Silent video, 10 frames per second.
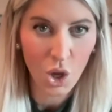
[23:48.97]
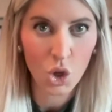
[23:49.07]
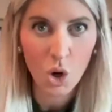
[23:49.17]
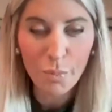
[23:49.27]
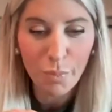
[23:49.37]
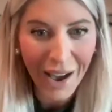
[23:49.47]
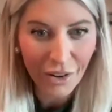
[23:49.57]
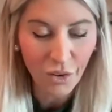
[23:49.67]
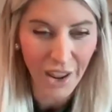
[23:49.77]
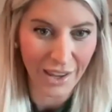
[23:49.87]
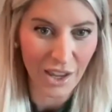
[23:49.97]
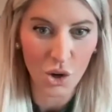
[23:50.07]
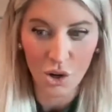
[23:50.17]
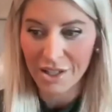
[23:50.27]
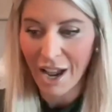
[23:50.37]
you're bottlenecking
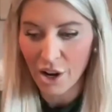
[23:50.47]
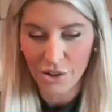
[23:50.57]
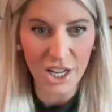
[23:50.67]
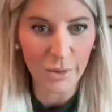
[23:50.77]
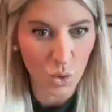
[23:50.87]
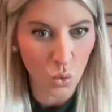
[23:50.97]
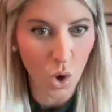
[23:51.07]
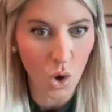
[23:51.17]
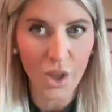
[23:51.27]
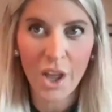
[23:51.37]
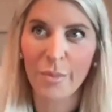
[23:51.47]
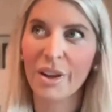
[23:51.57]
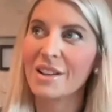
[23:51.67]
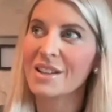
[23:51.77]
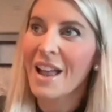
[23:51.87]
your entire team's growth
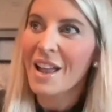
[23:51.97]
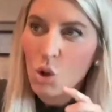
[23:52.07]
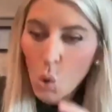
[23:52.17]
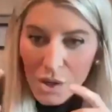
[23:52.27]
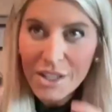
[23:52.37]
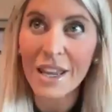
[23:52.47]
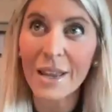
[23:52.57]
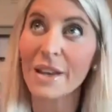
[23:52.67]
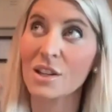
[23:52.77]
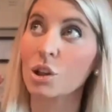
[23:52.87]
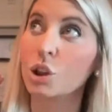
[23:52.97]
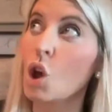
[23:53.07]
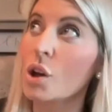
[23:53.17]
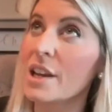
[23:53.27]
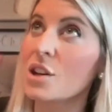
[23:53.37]
because your team is
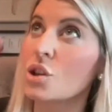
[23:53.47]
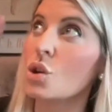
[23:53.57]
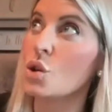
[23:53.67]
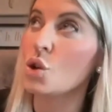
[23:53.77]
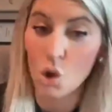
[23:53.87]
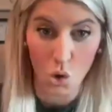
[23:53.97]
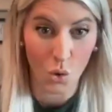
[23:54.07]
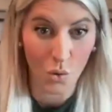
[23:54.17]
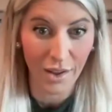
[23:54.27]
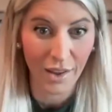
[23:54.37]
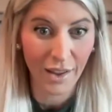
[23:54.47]
looking to you